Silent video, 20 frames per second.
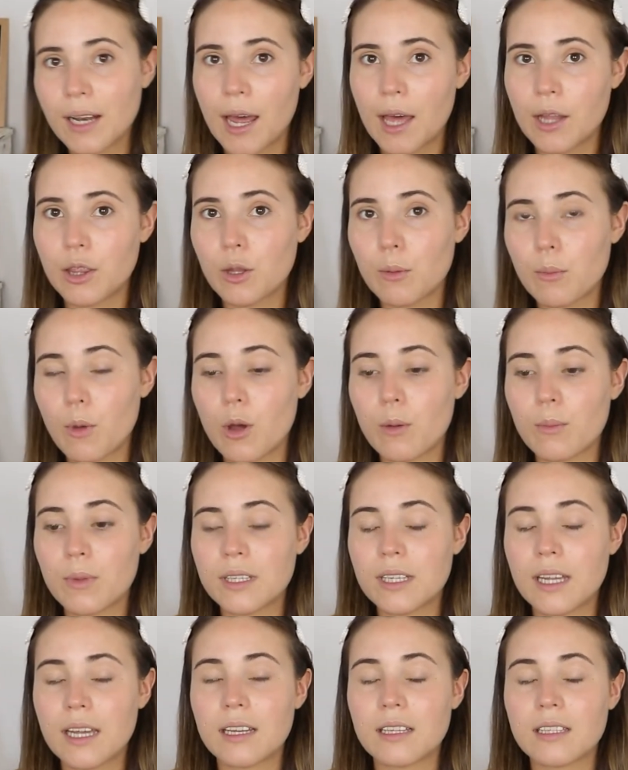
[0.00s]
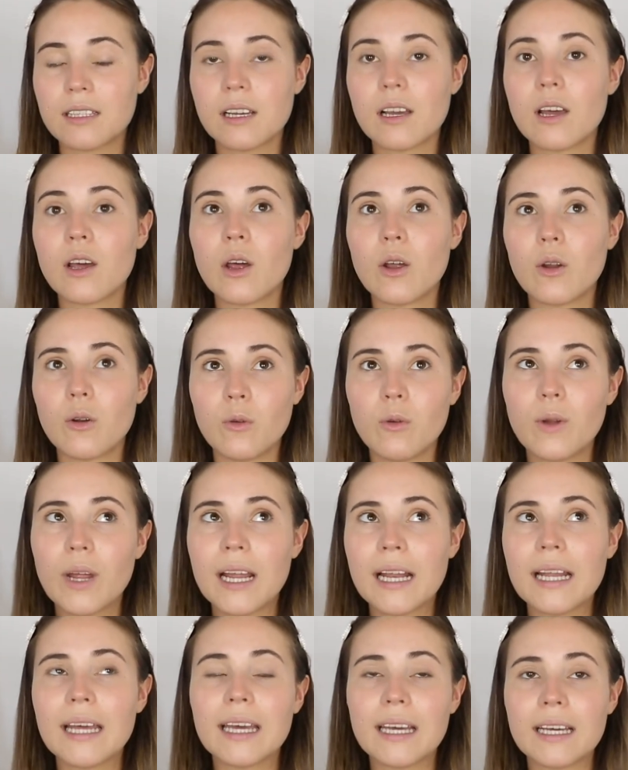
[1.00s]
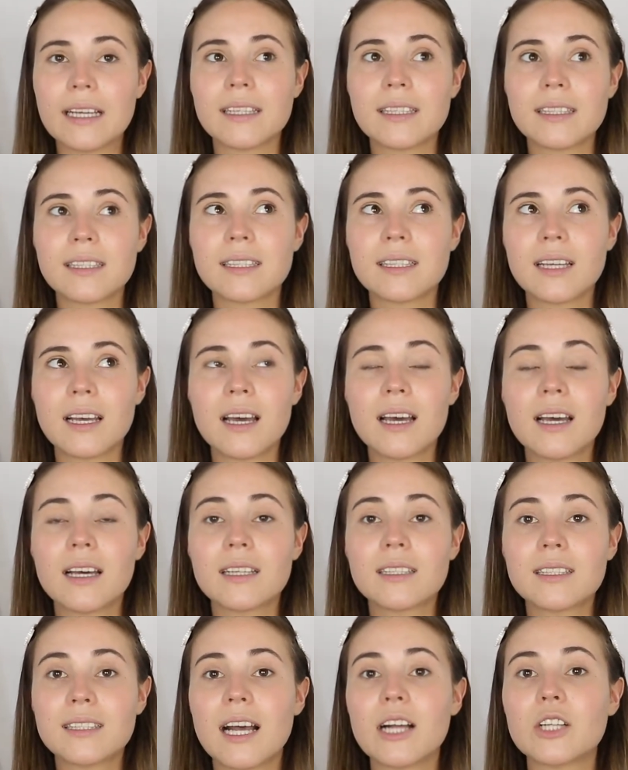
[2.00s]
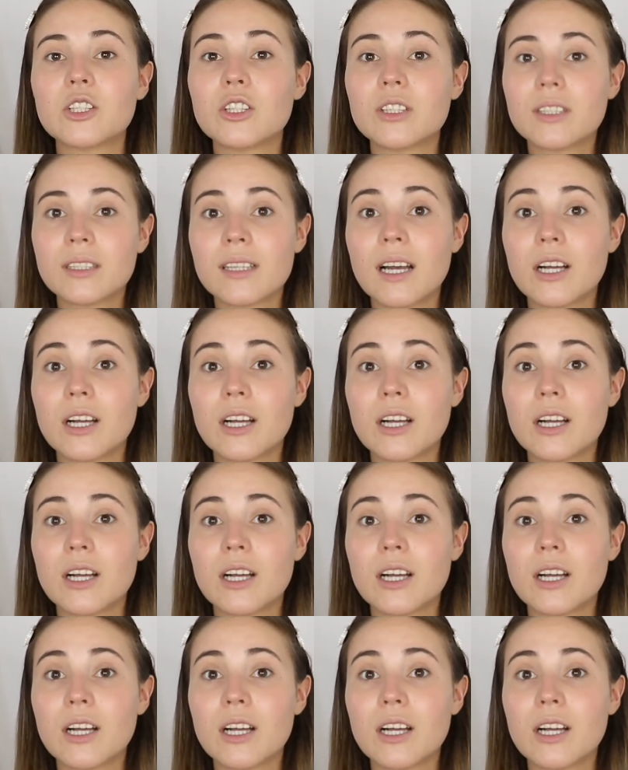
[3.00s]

at the moment. It really is such